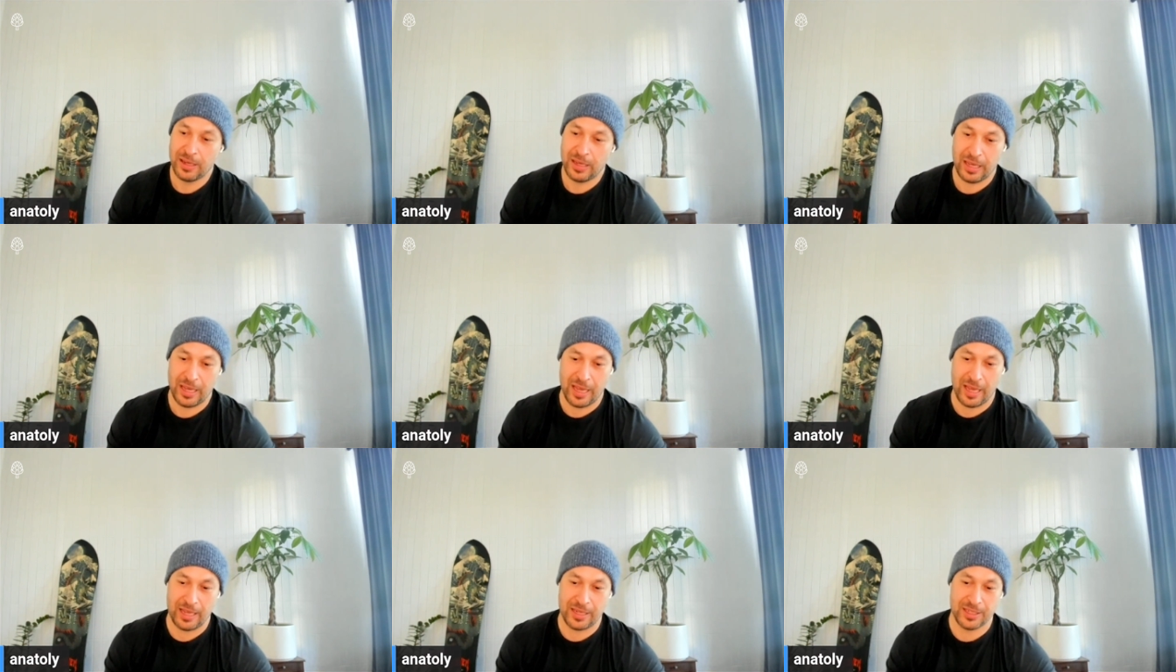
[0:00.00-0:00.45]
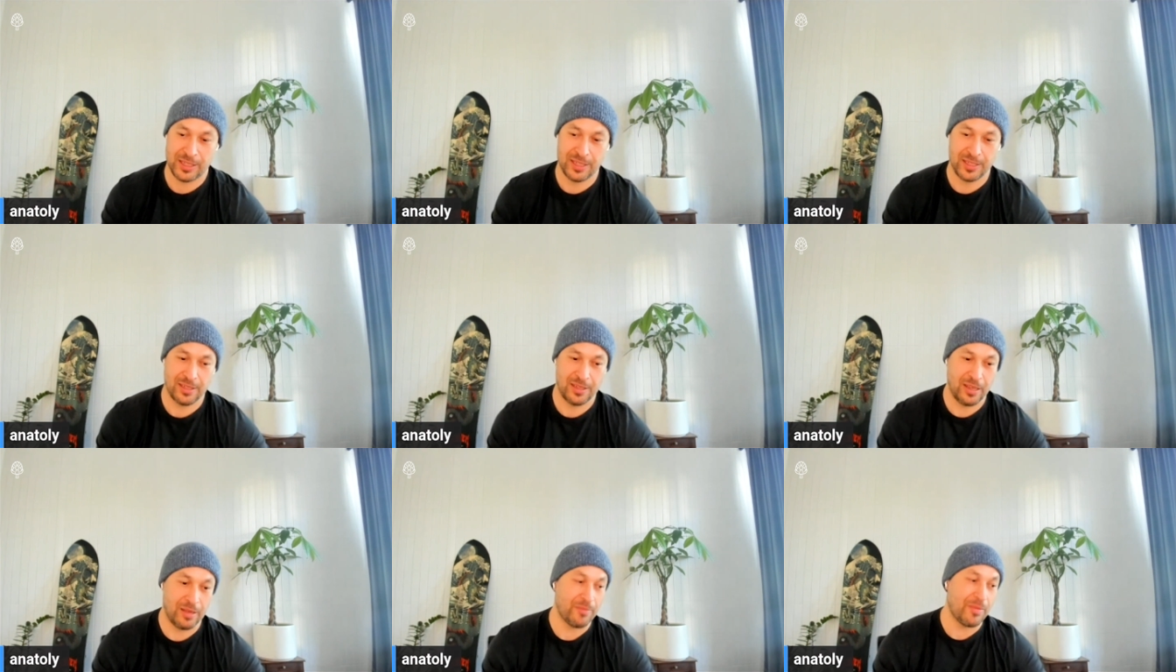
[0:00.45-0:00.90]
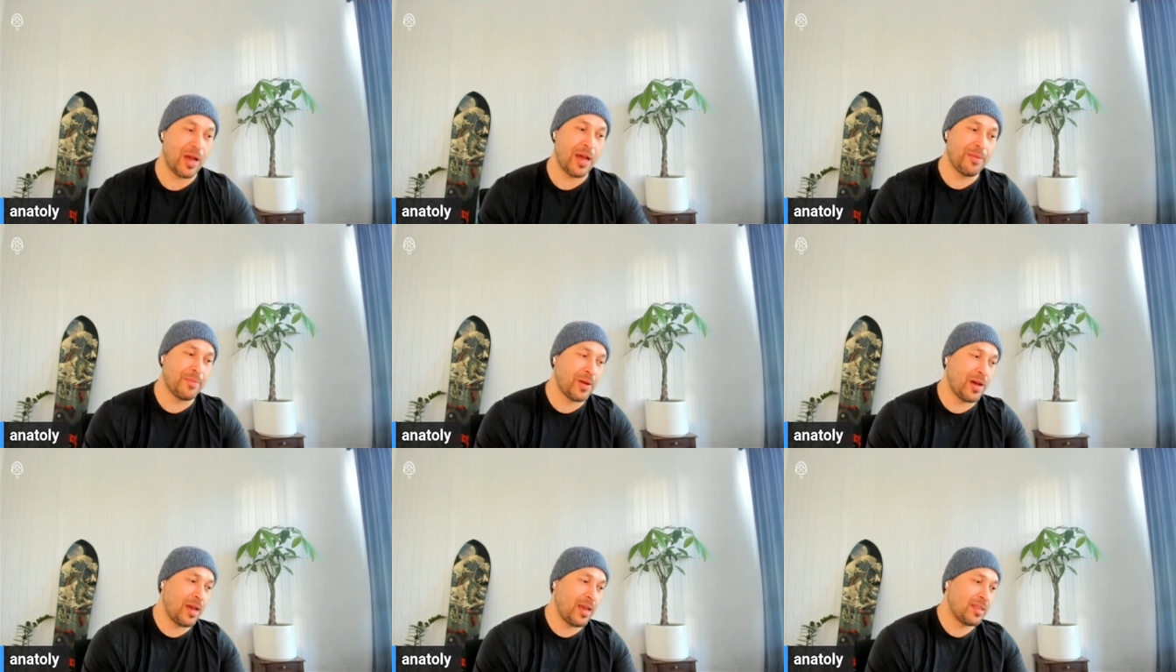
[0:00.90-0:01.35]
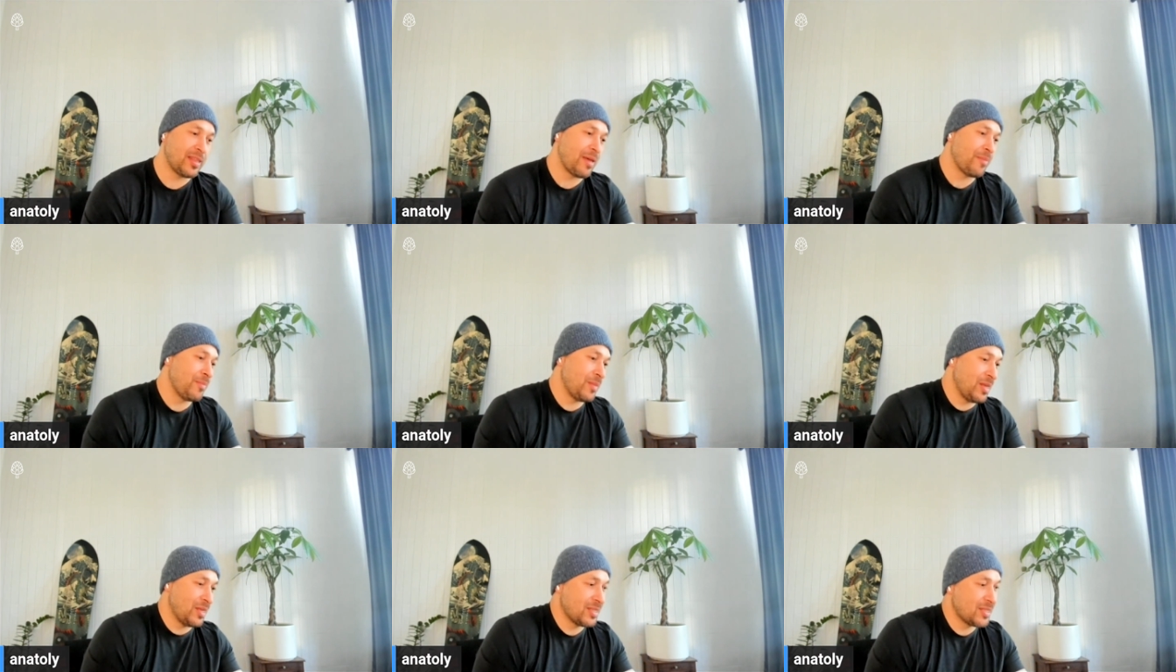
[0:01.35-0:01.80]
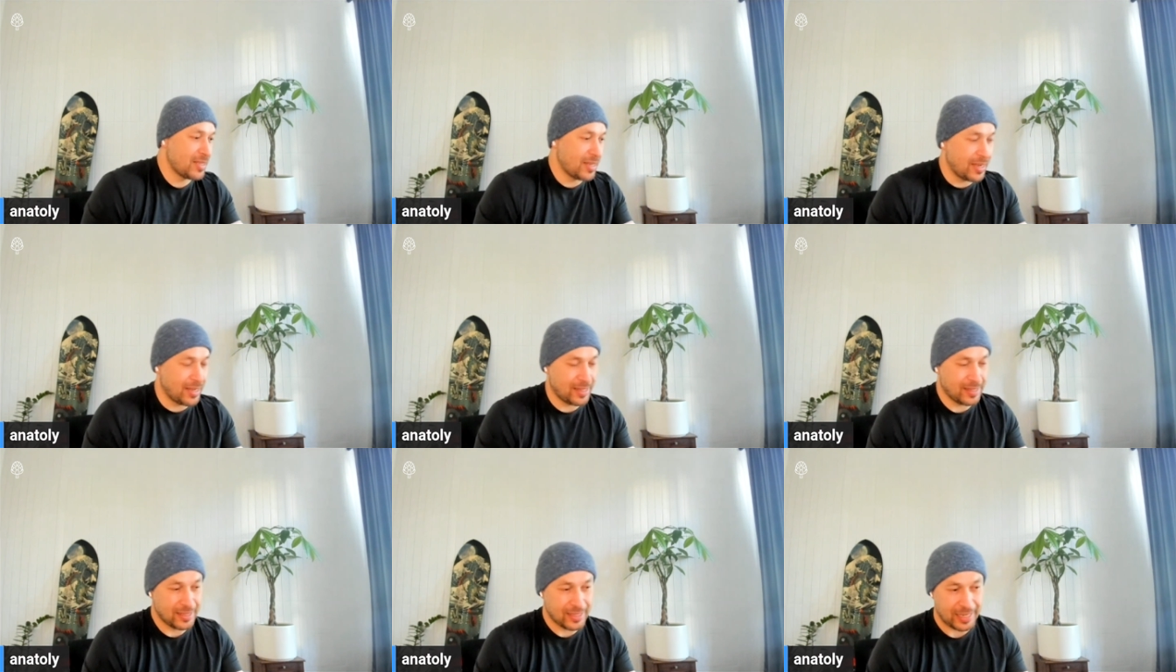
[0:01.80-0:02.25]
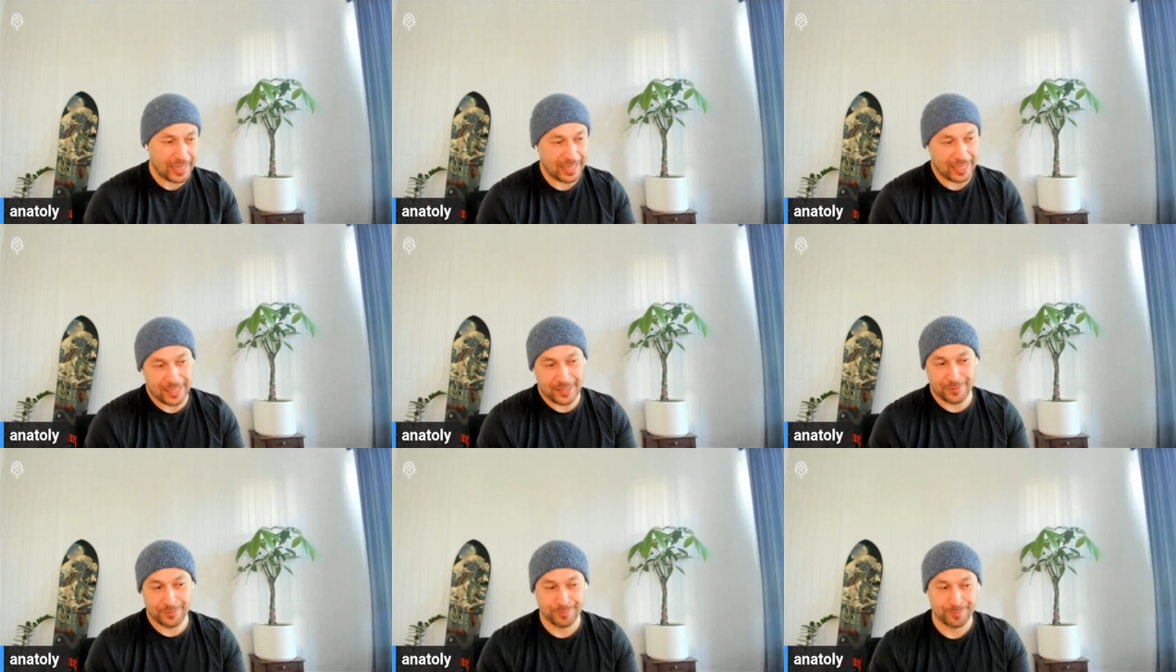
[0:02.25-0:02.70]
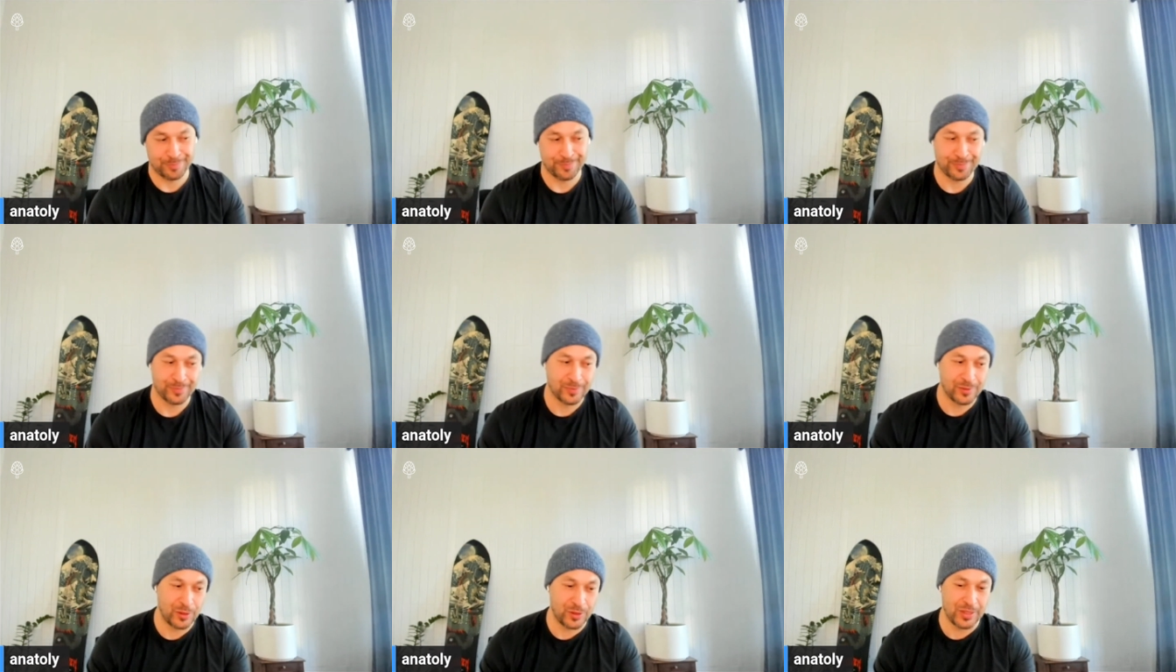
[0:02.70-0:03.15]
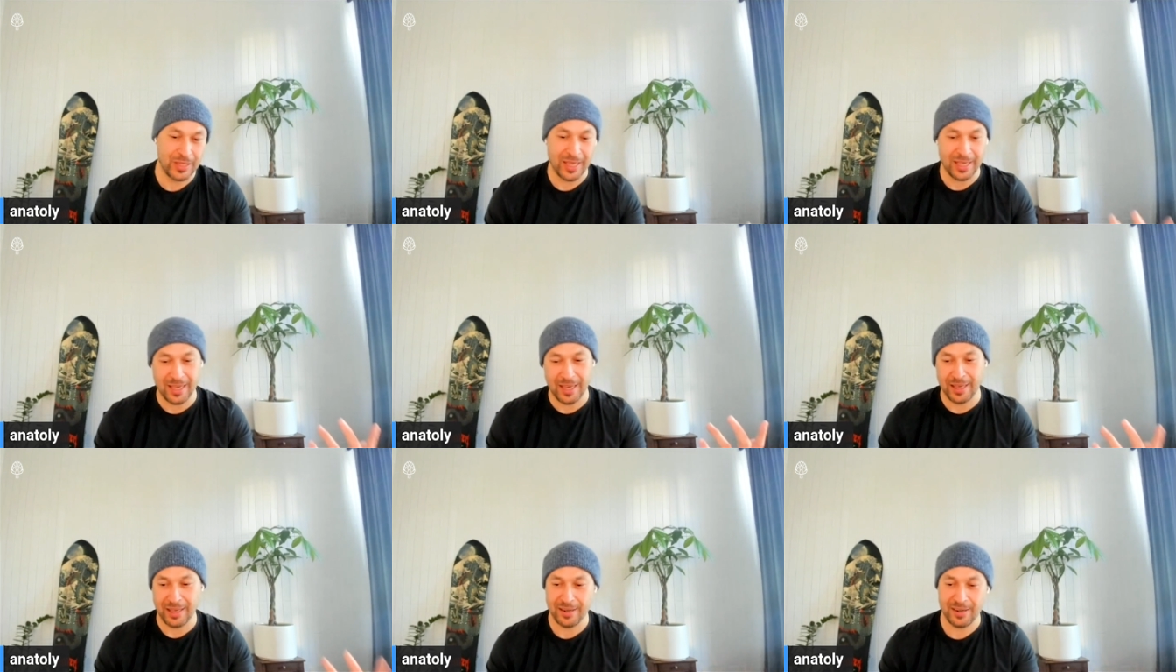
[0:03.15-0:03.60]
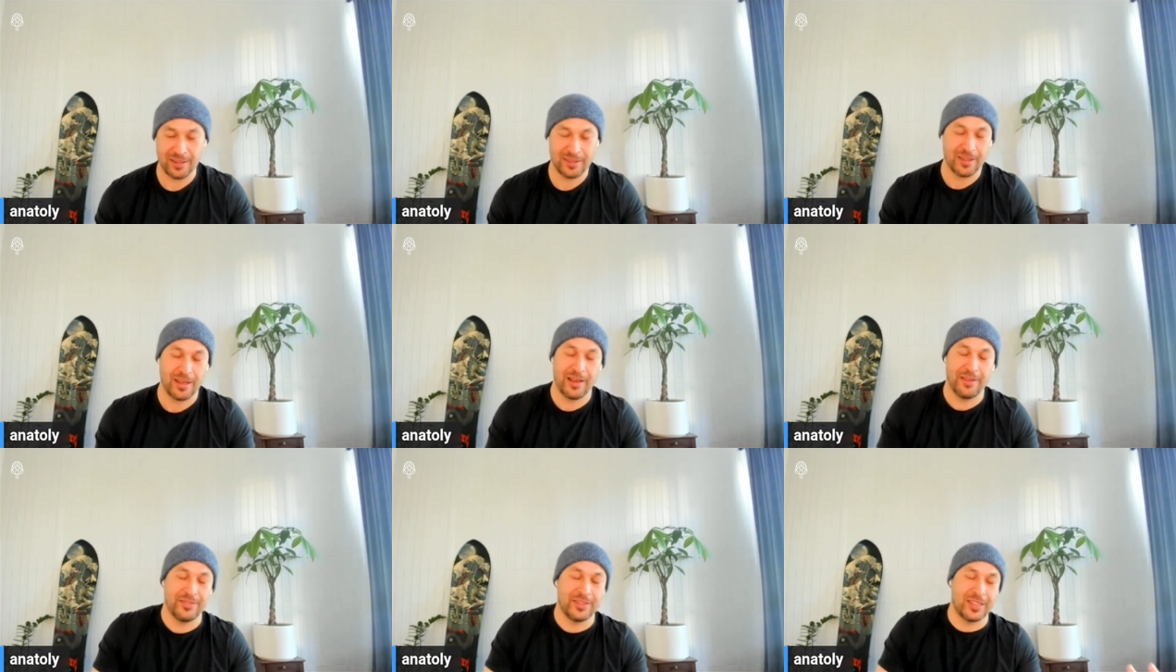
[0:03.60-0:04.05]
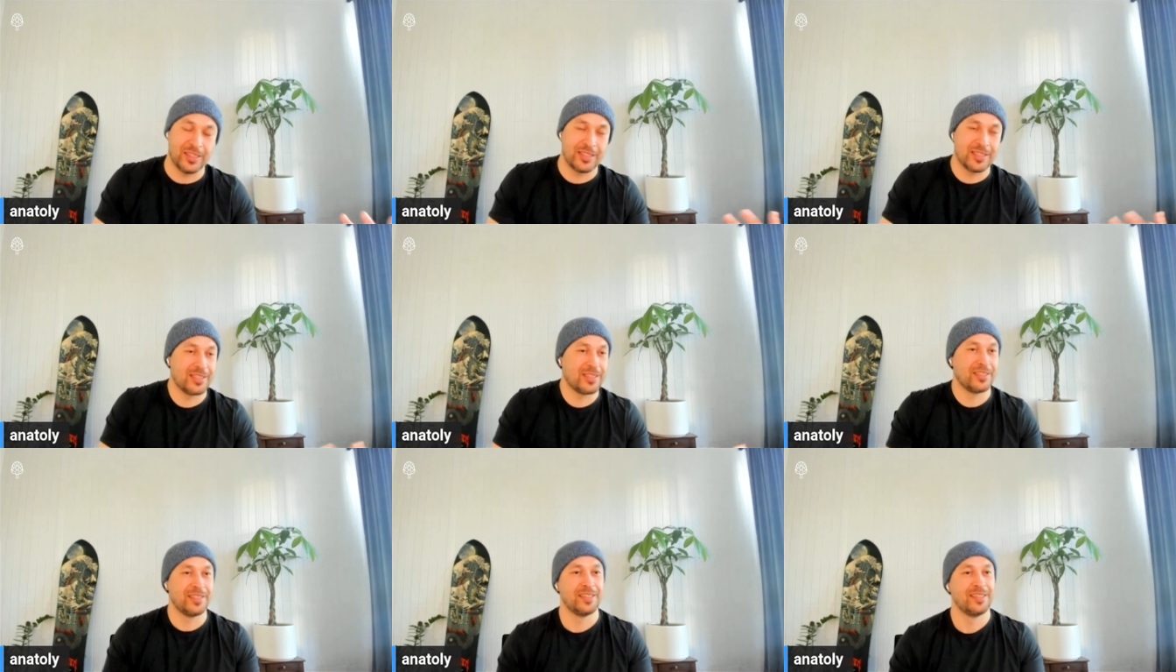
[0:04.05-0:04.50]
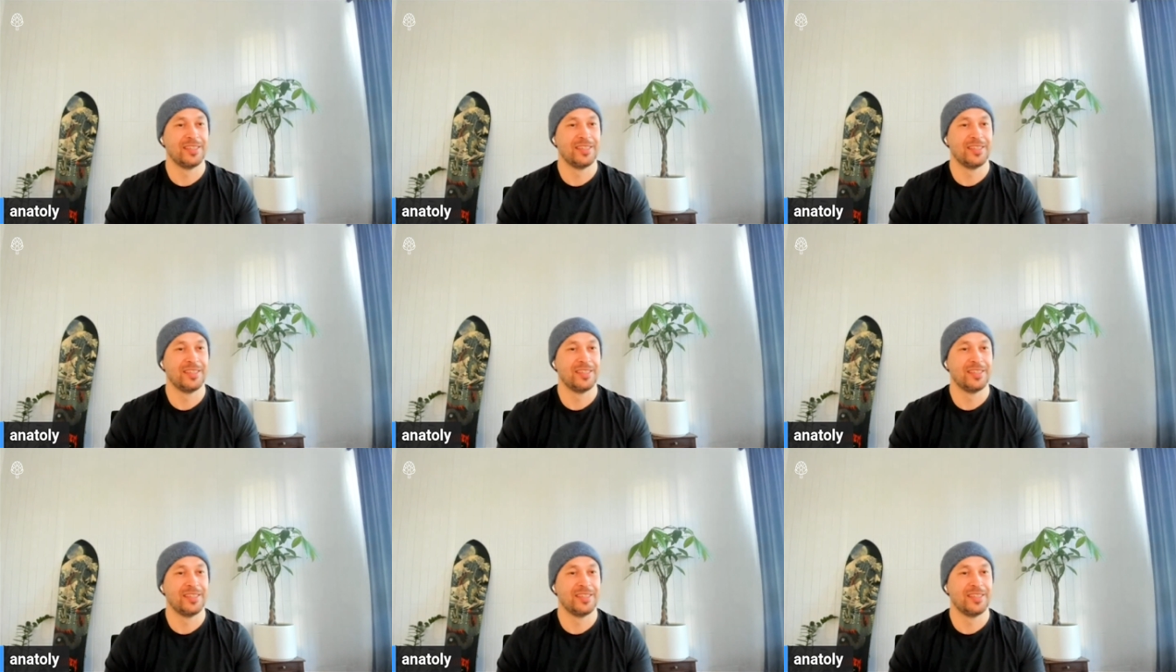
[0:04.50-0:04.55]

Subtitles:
And in my mind, that means that like you take a hit on liveness.